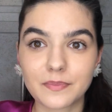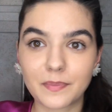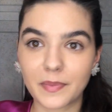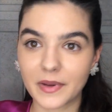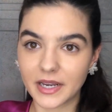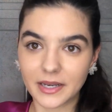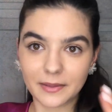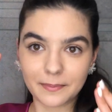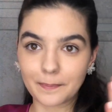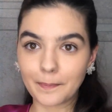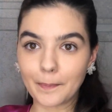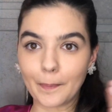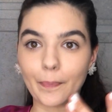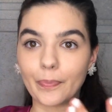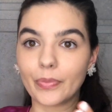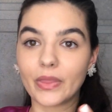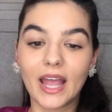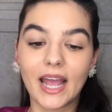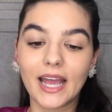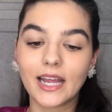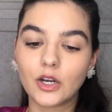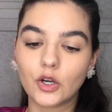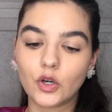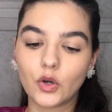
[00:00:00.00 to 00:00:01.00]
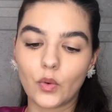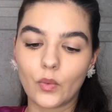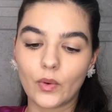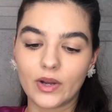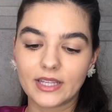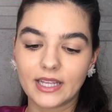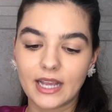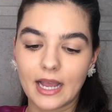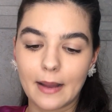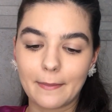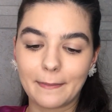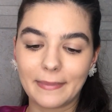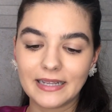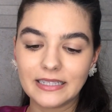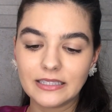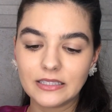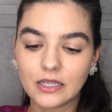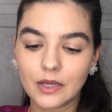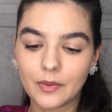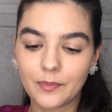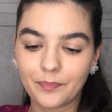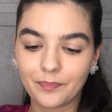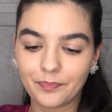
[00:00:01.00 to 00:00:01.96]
but I don't know what happened.